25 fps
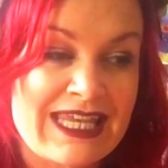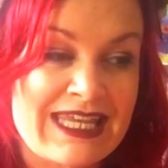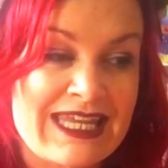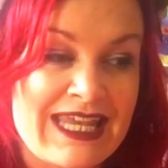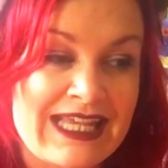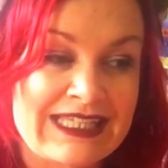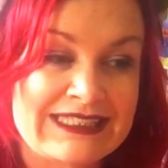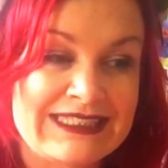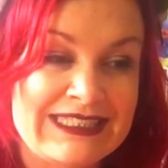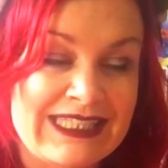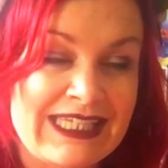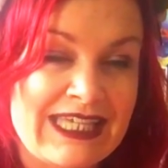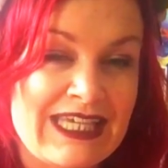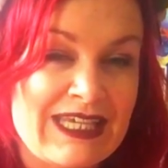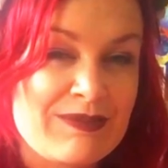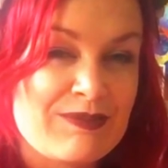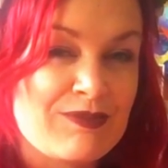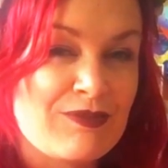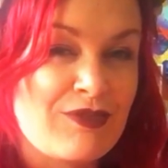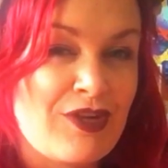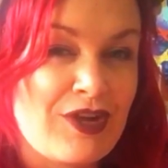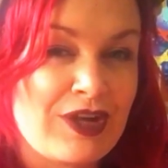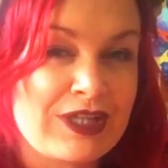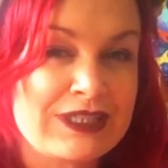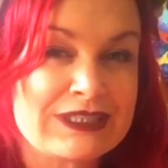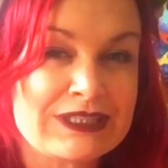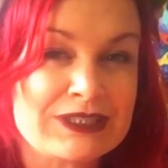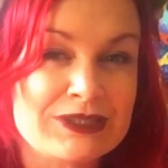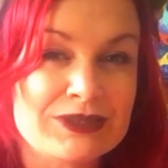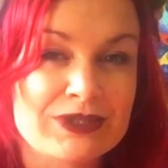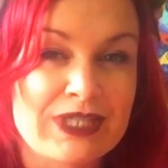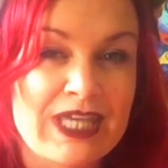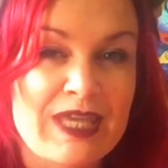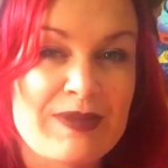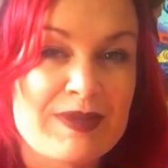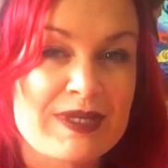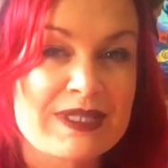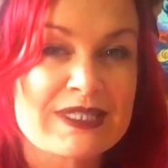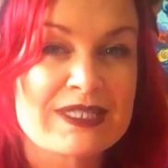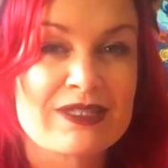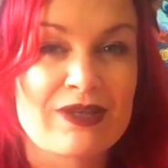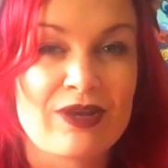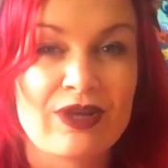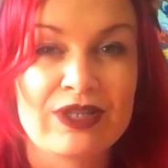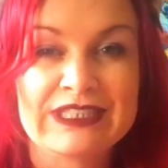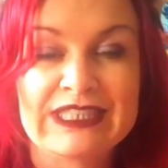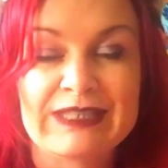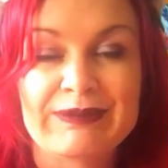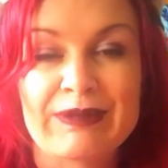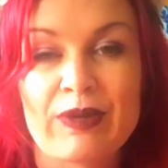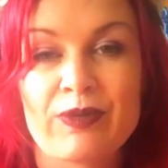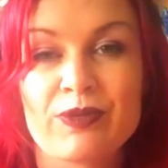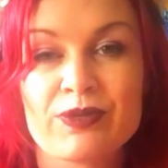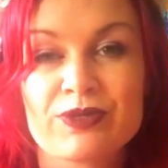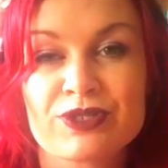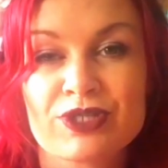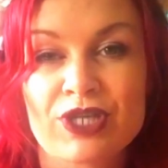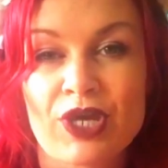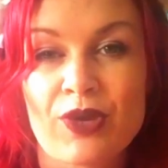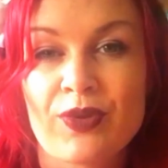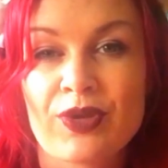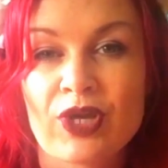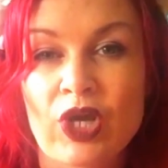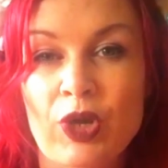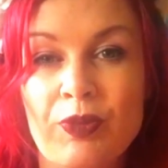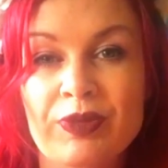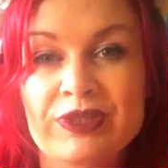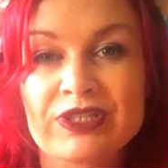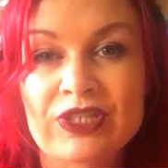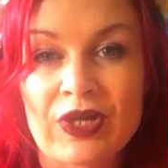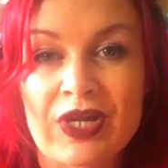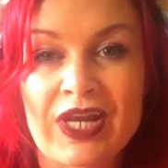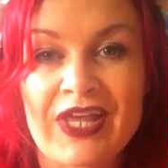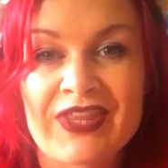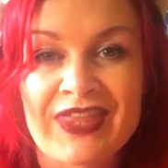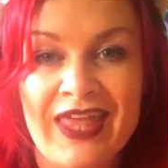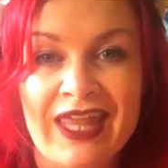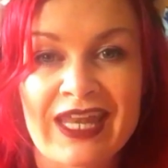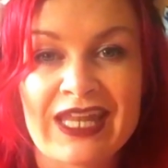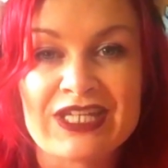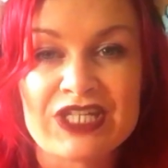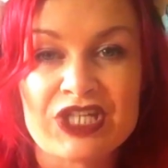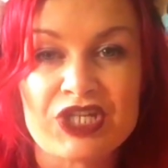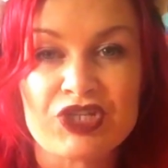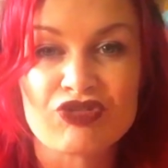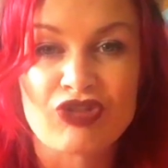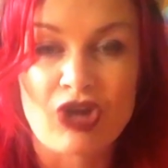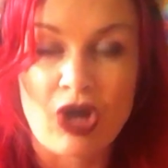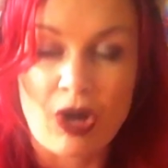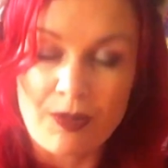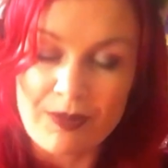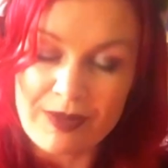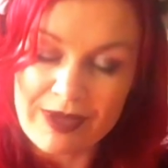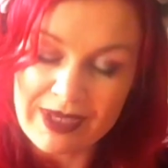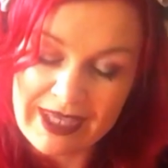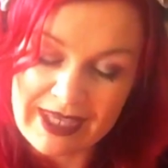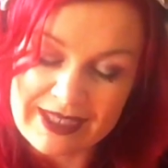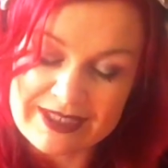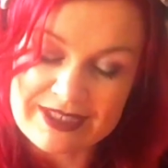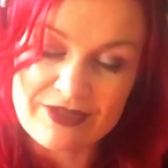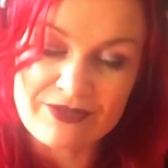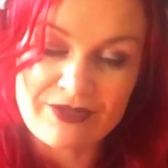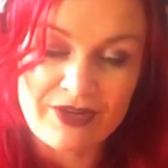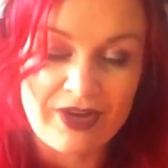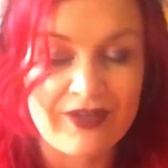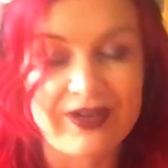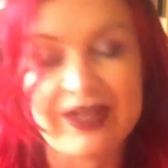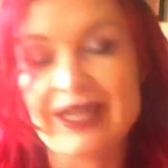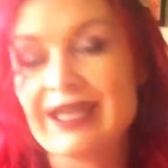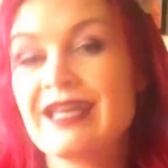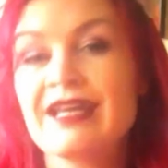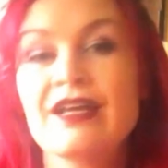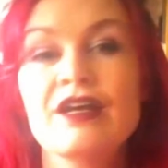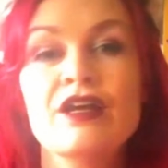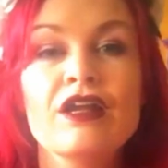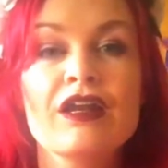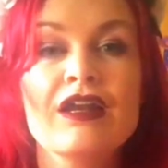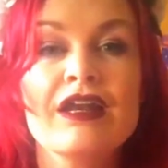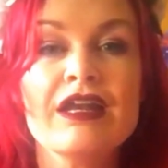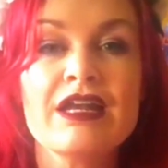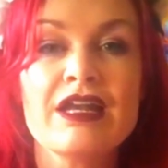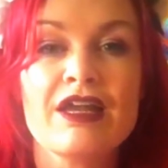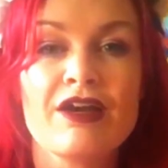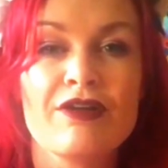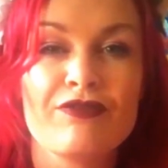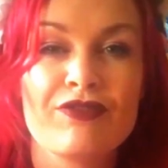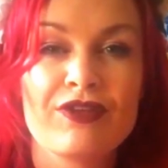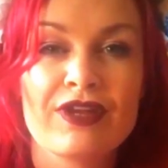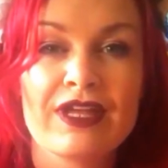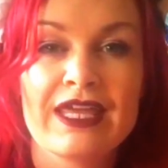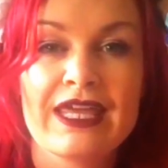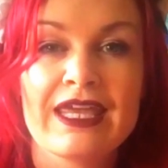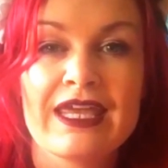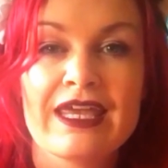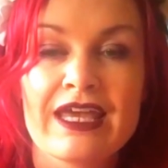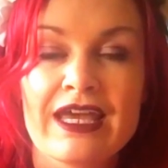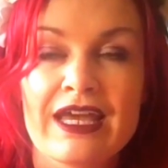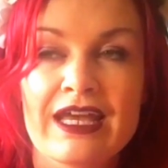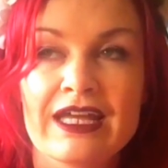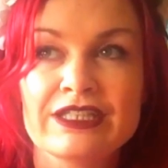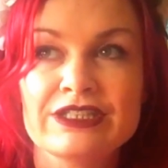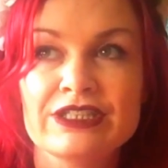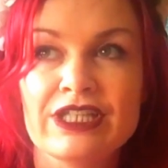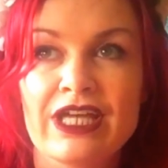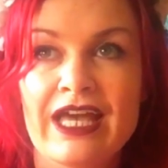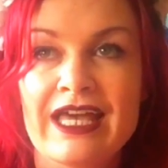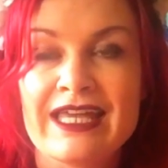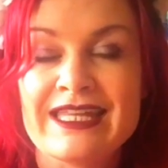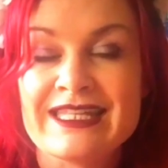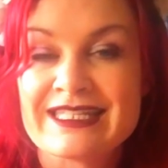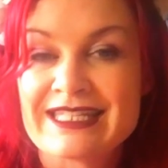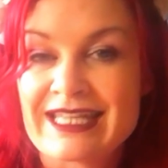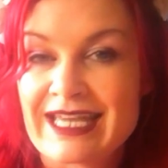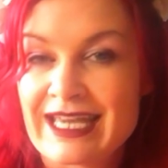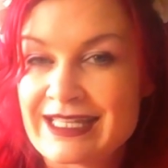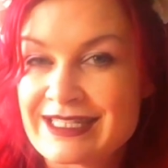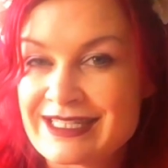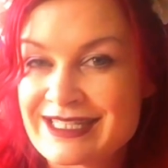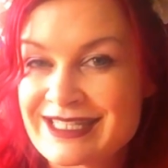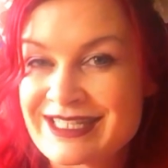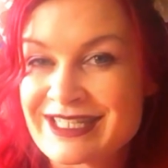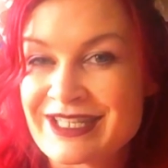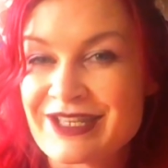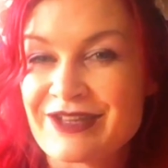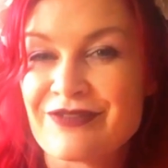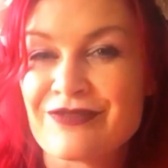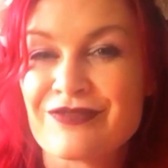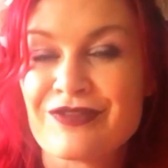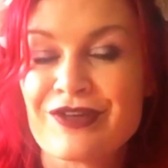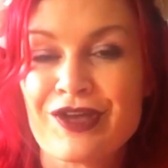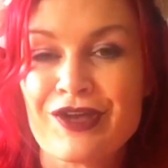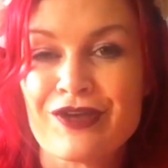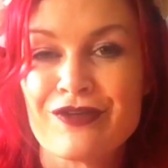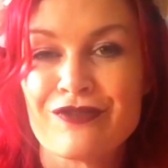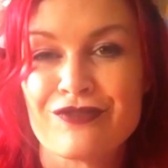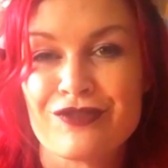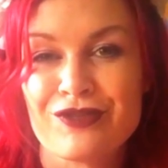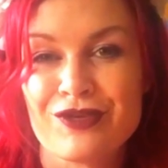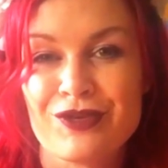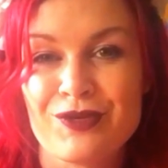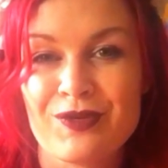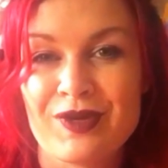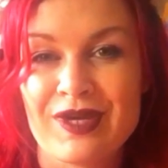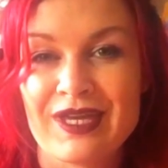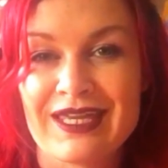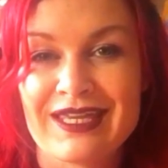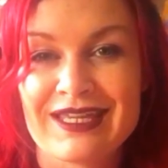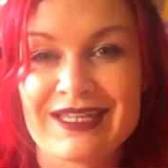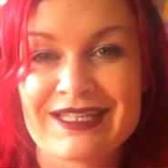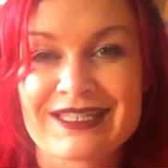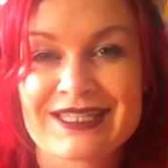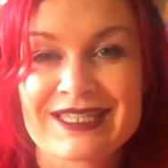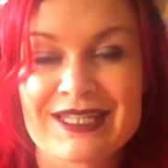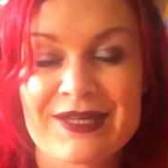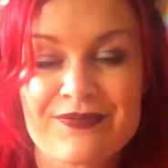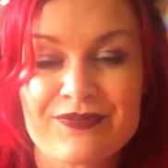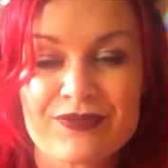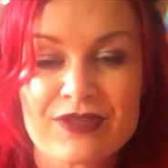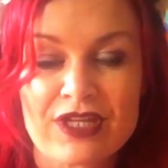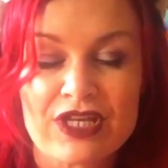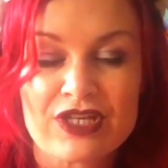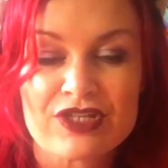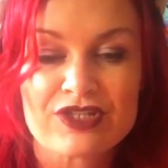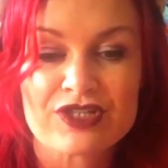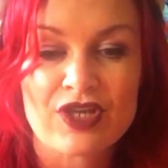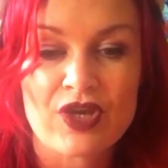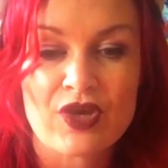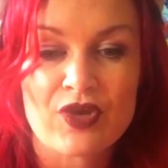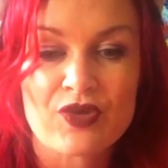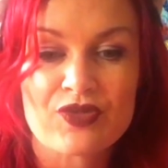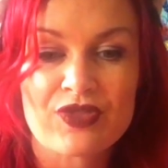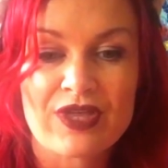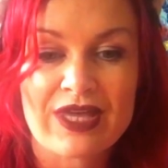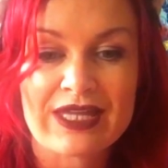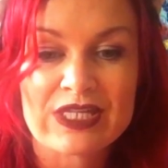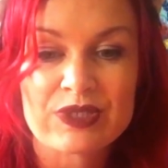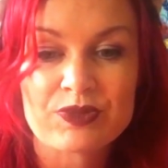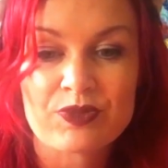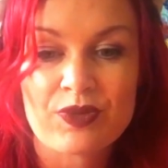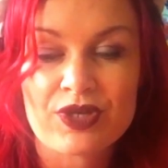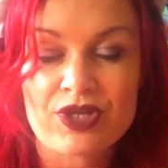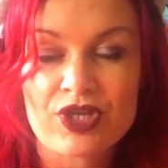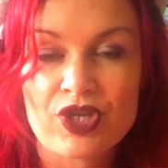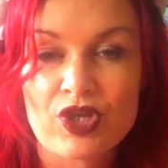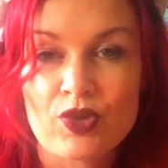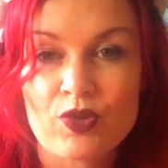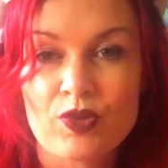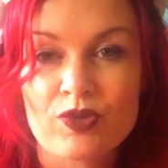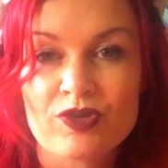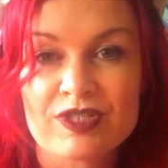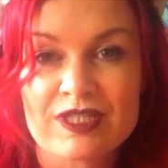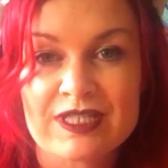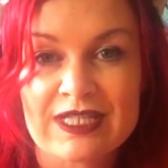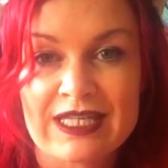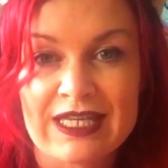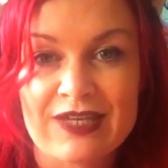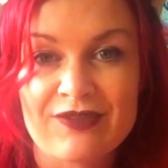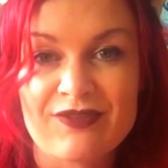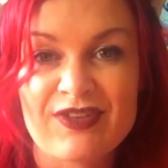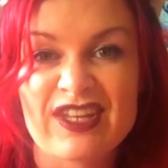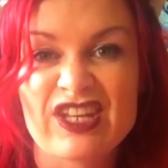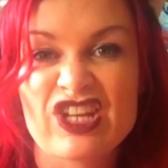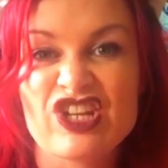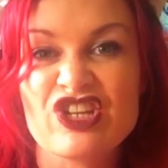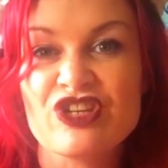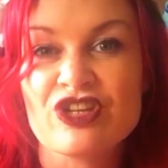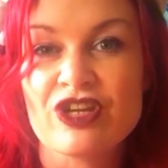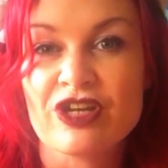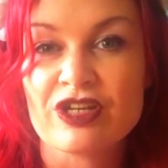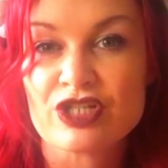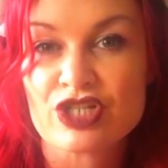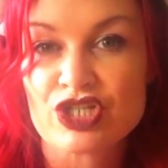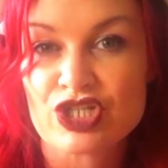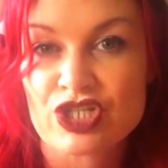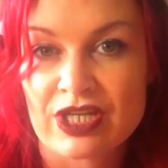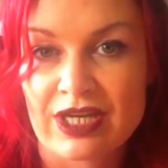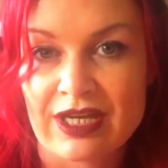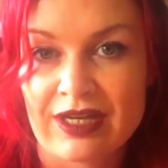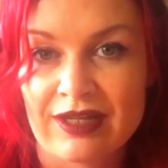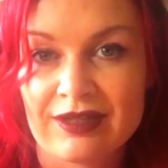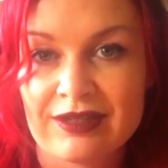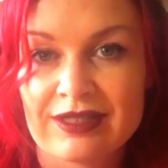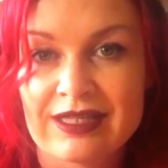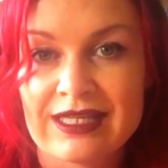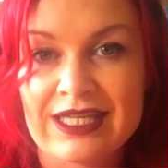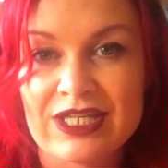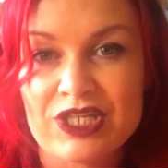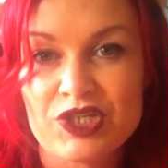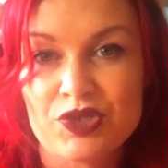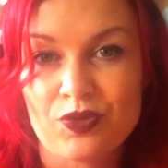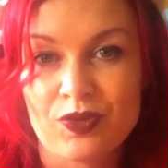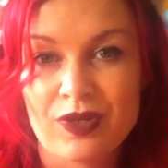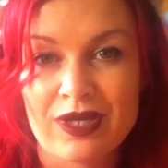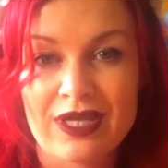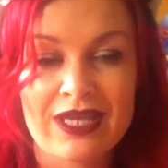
connected, keep vital, keep excited about what's going on. We don't let the energy drop. It's a very lovely, intensive few weeks. So that is what you receive in a nutshell each